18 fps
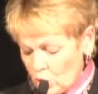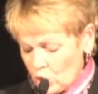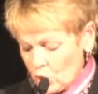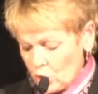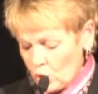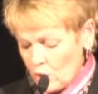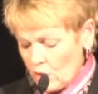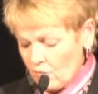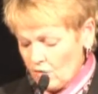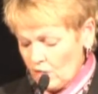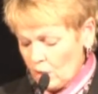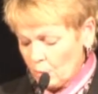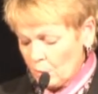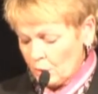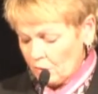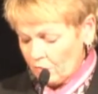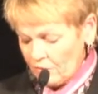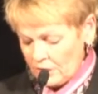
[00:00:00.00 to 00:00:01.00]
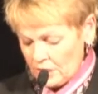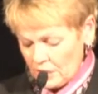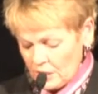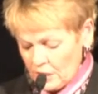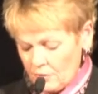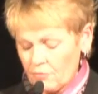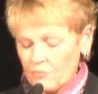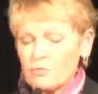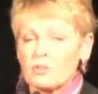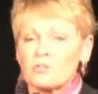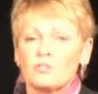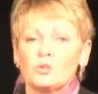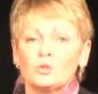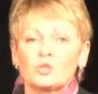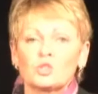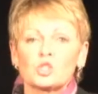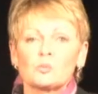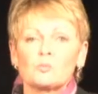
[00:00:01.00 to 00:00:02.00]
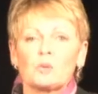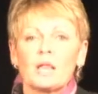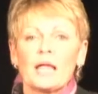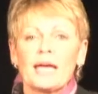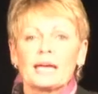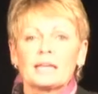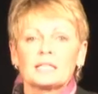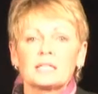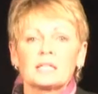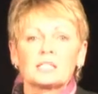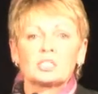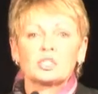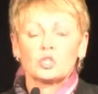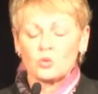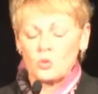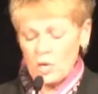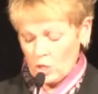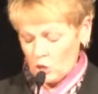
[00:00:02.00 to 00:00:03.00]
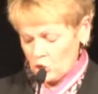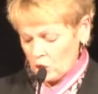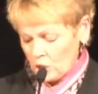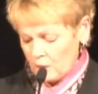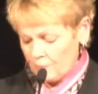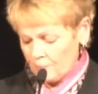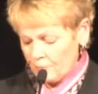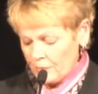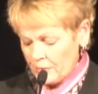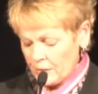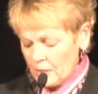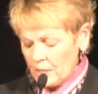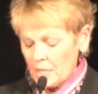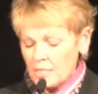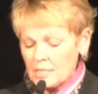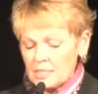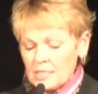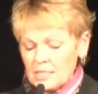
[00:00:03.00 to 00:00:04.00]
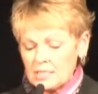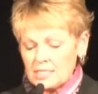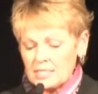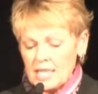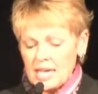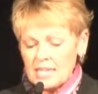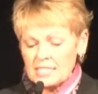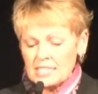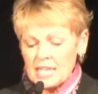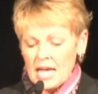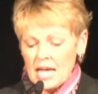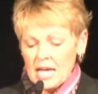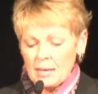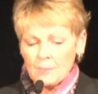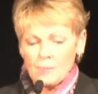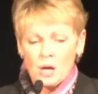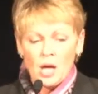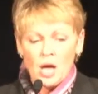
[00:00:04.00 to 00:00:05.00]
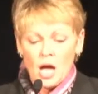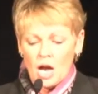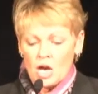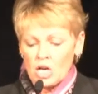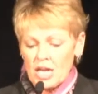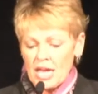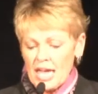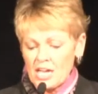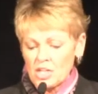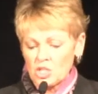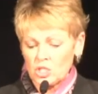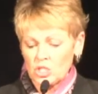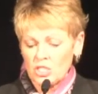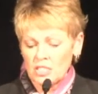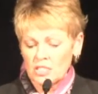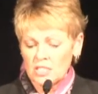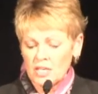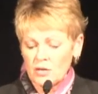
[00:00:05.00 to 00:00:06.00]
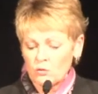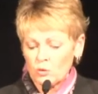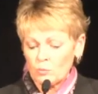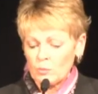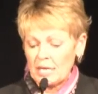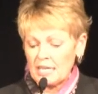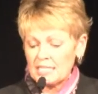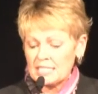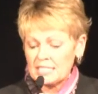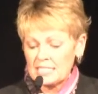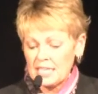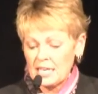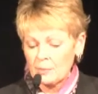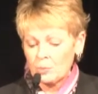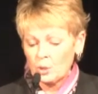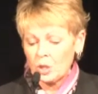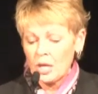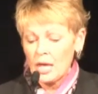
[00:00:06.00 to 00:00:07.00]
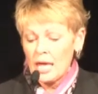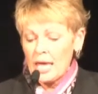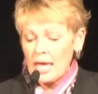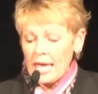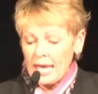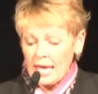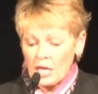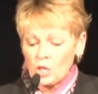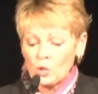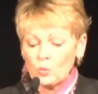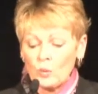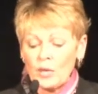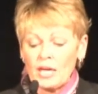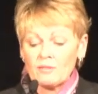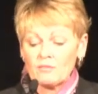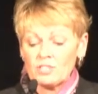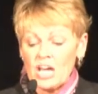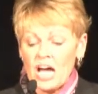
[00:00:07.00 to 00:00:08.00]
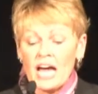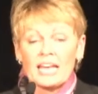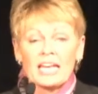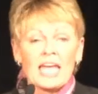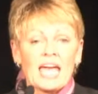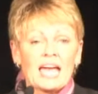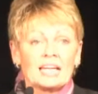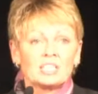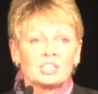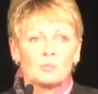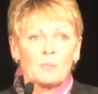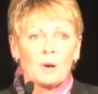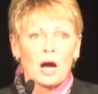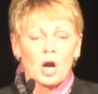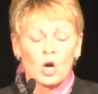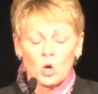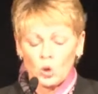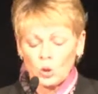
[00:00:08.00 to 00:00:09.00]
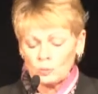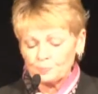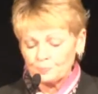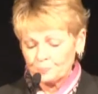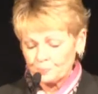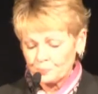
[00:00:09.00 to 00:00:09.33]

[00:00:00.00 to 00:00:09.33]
assure available funding for future planned construction. Since that time, our cash needs have remained stable and we have not had to borrow.